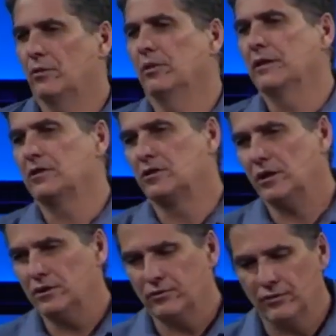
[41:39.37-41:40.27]
We like to
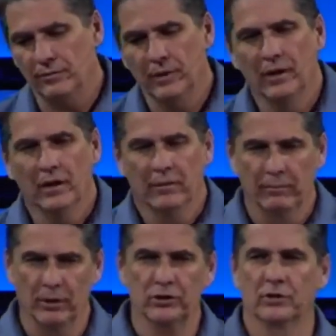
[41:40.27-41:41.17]
teach from
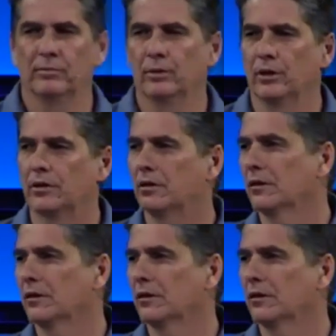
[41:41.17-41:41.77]
book to book,